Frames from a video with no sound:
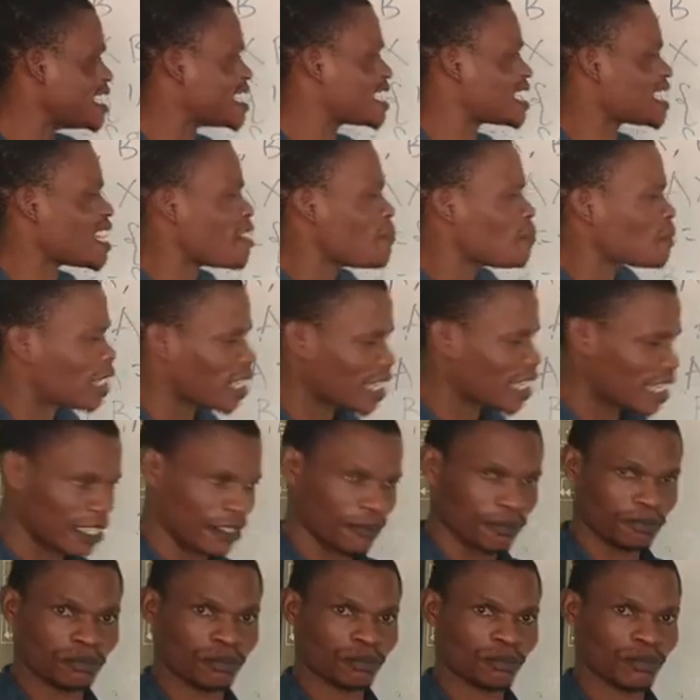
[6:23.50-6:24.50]
the same
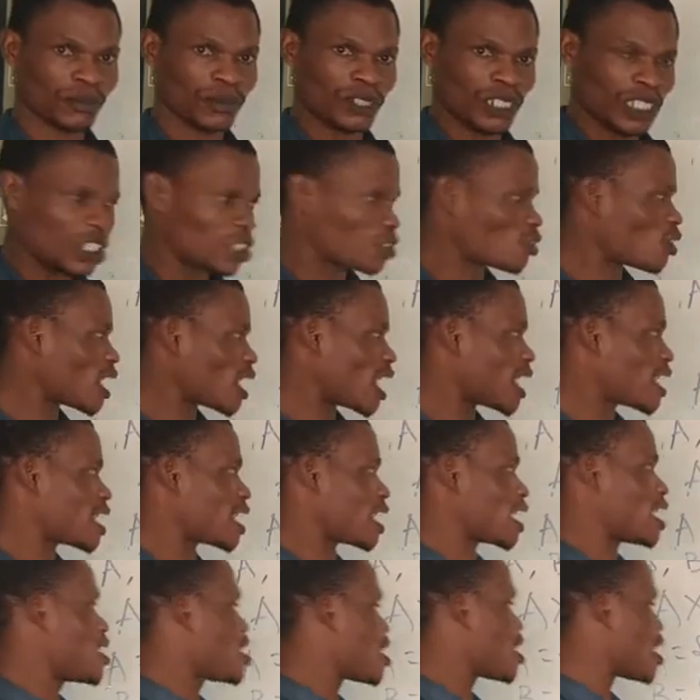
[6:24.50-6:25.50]
thing. It's not like,
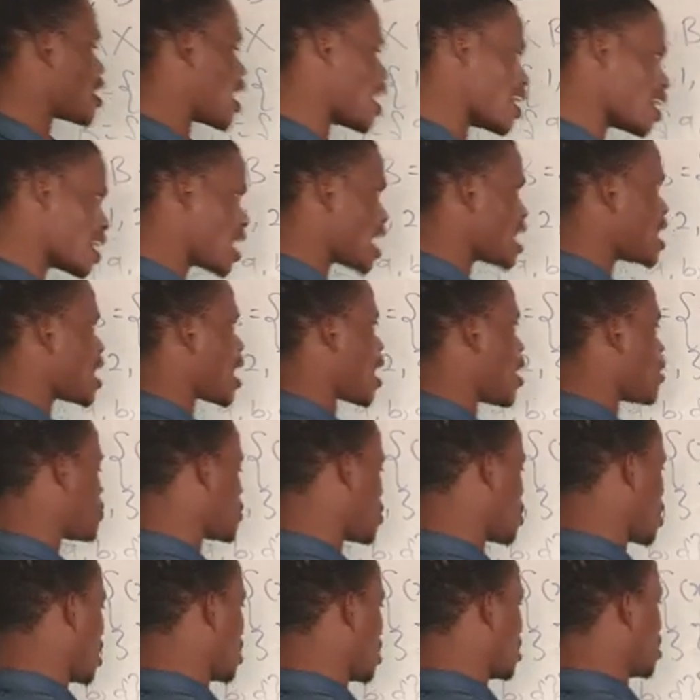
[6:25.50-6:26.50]
again, I've
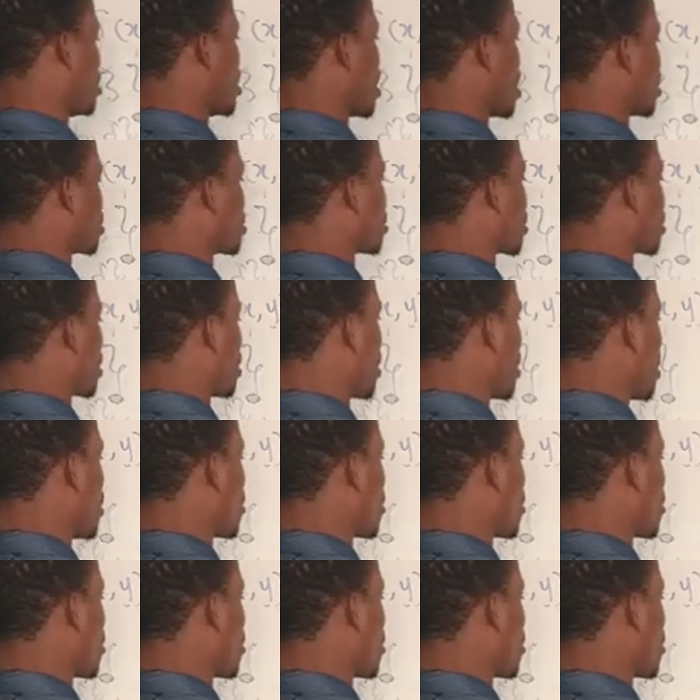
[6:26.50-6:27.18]
said that